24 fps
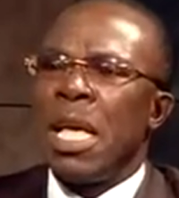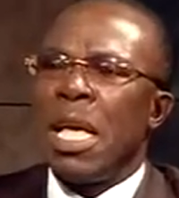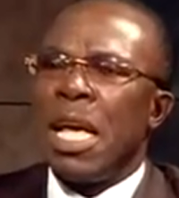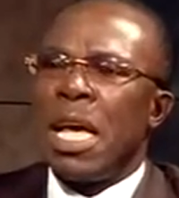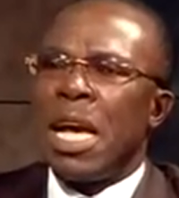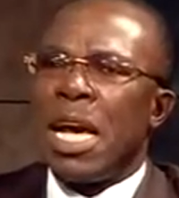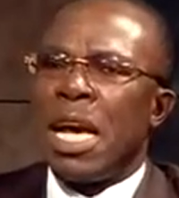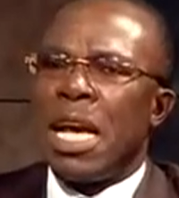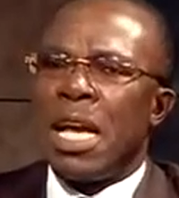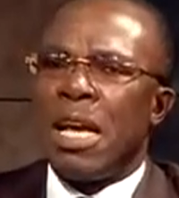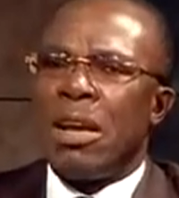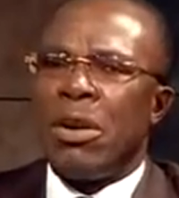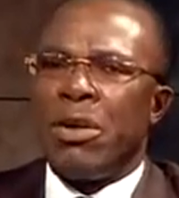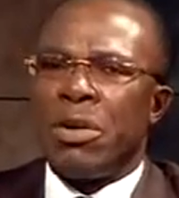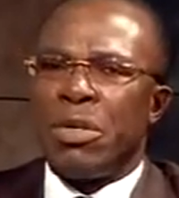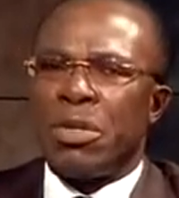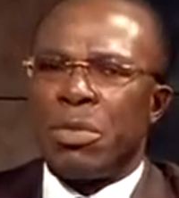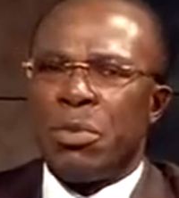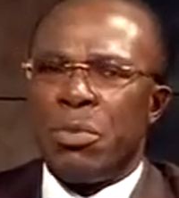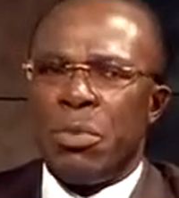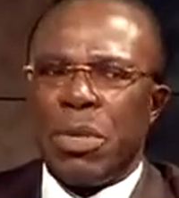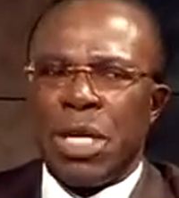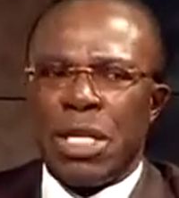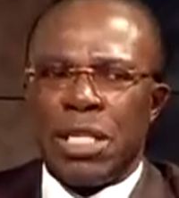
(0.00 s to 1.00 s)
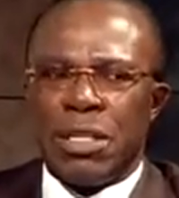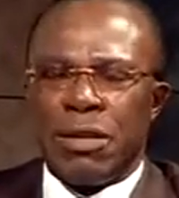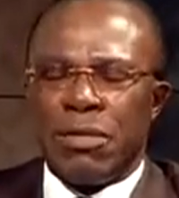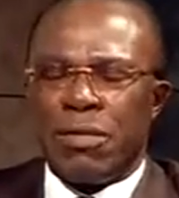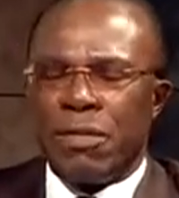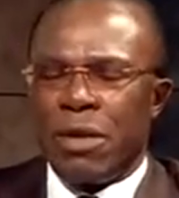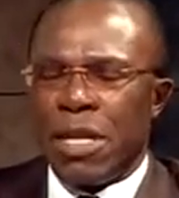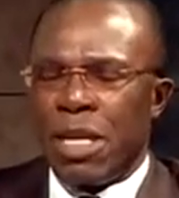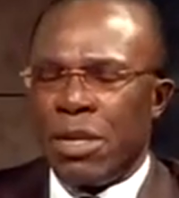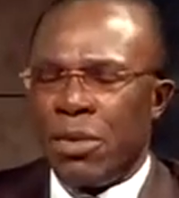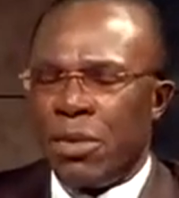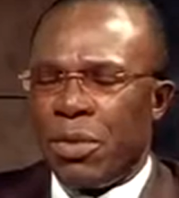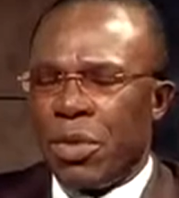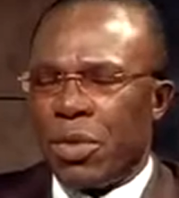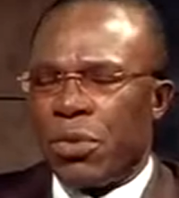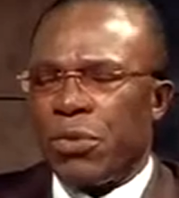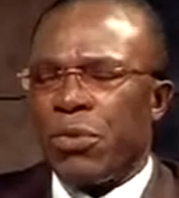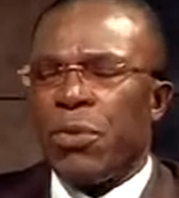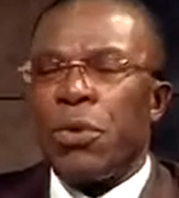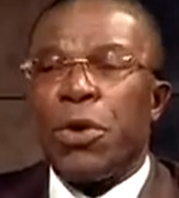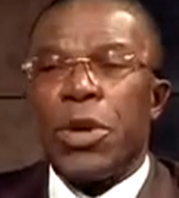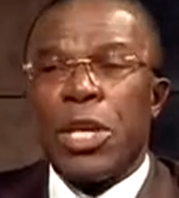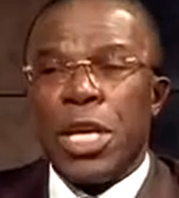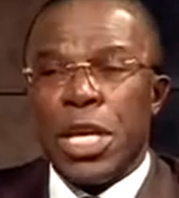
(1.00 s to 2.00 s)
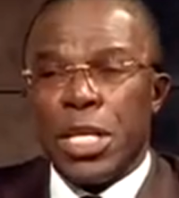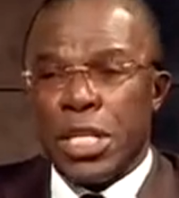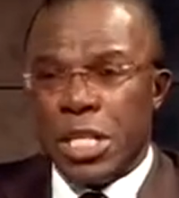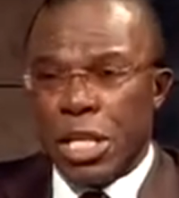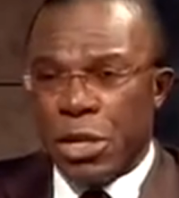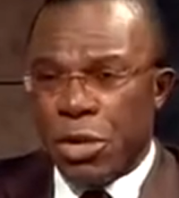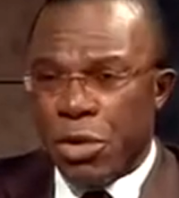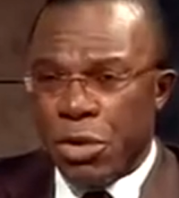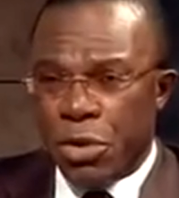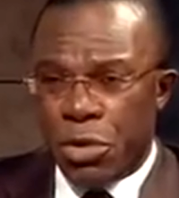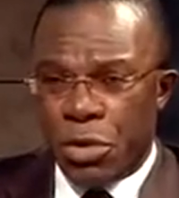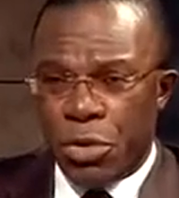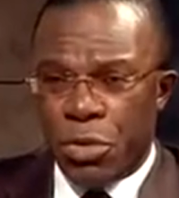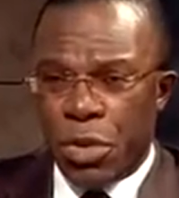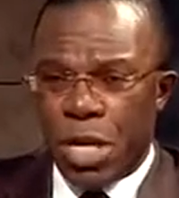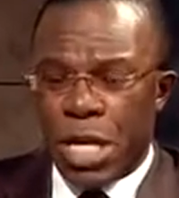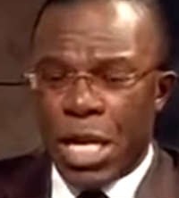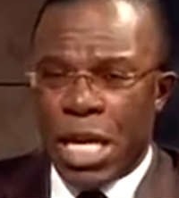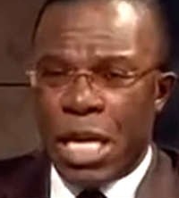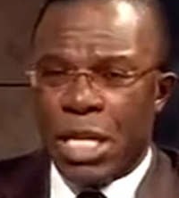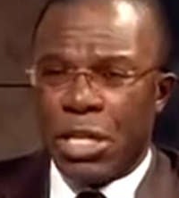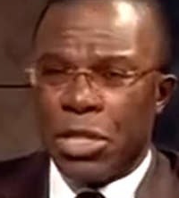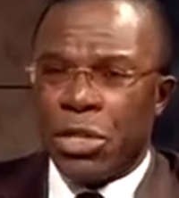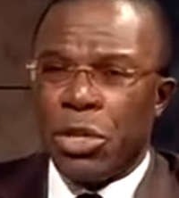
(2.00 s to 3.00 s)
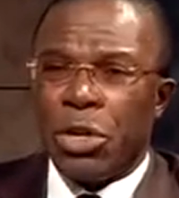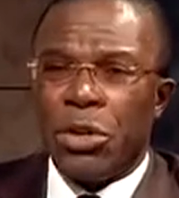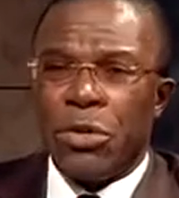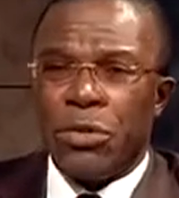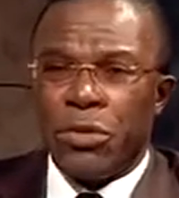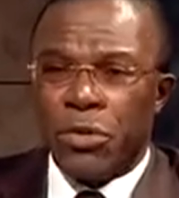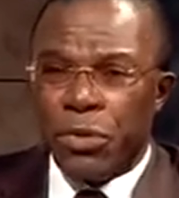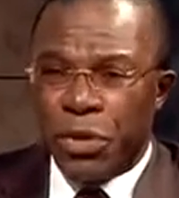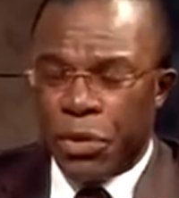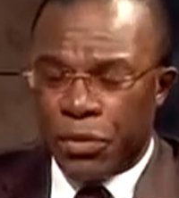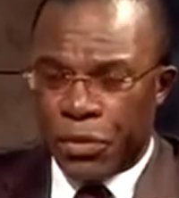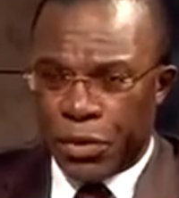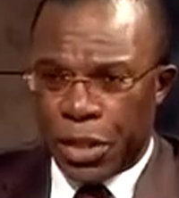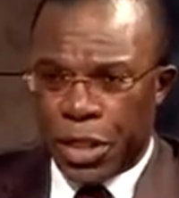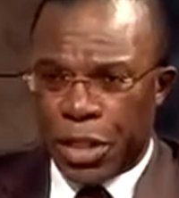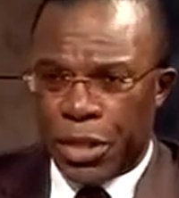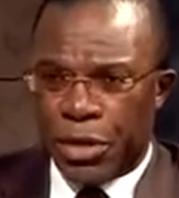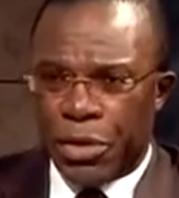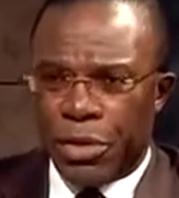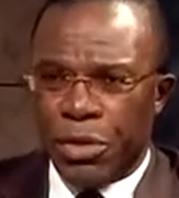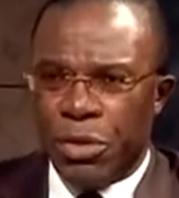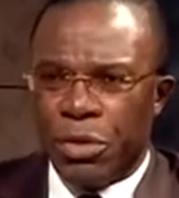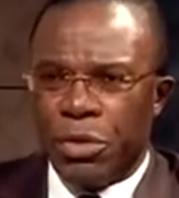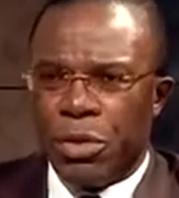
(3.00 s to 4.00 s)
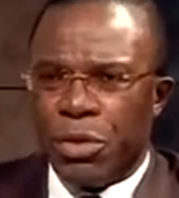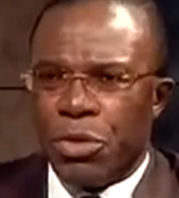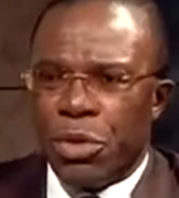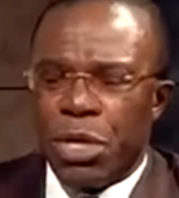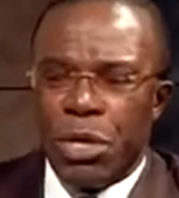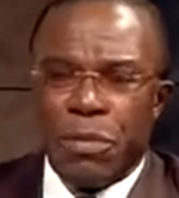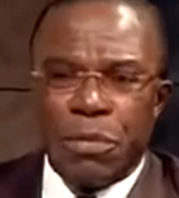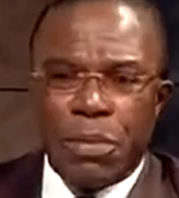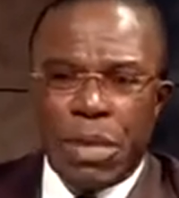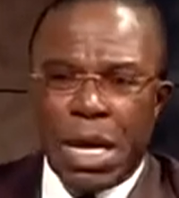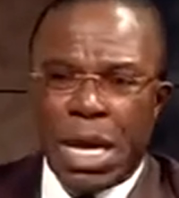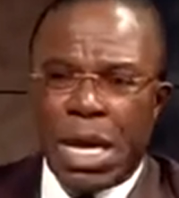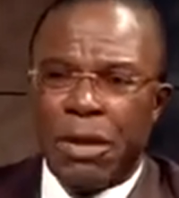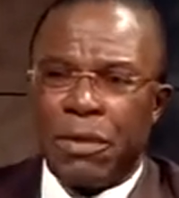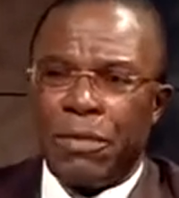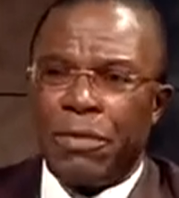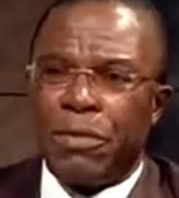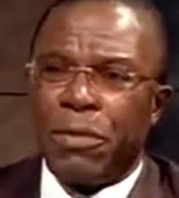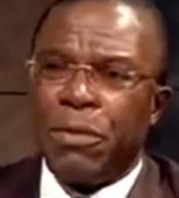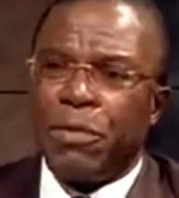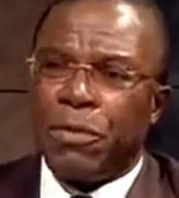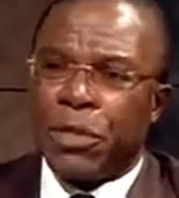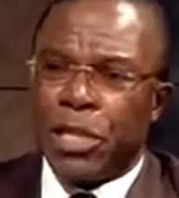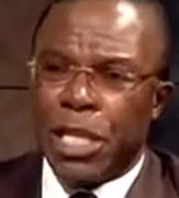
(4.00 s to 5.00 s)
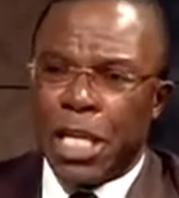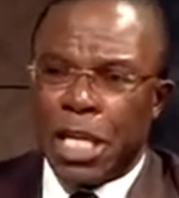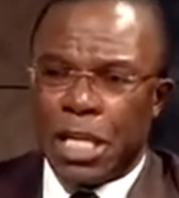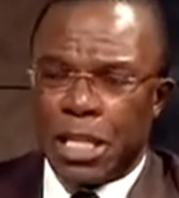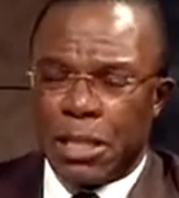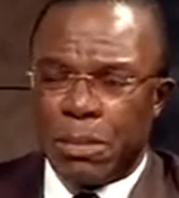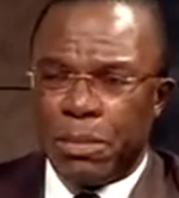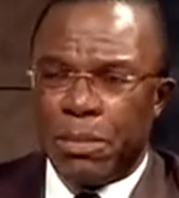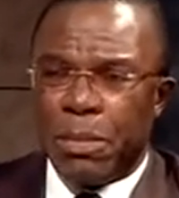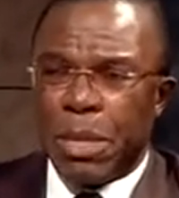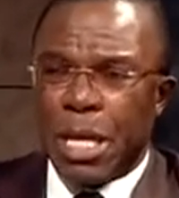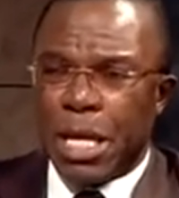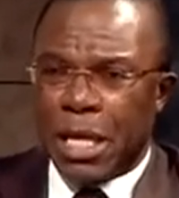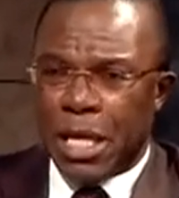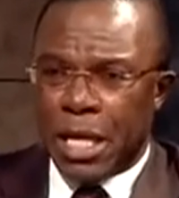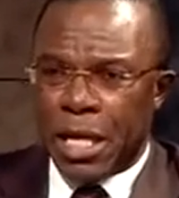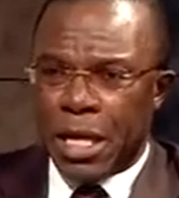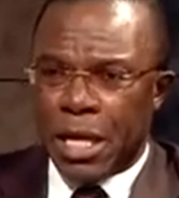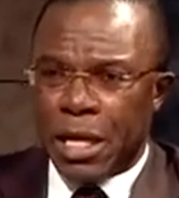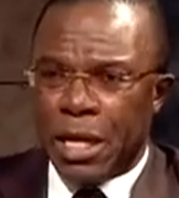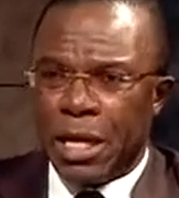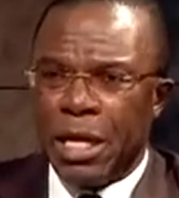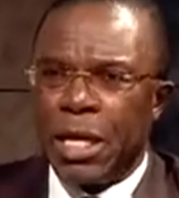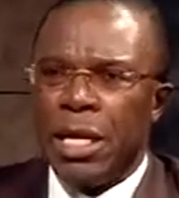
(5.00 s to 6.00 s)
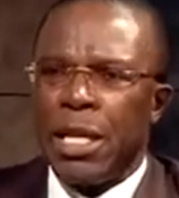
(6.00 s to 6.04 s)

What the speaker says: I got to meet Ifeanyi was 4 years ago when I turned 50, you know, during my 50th birthday.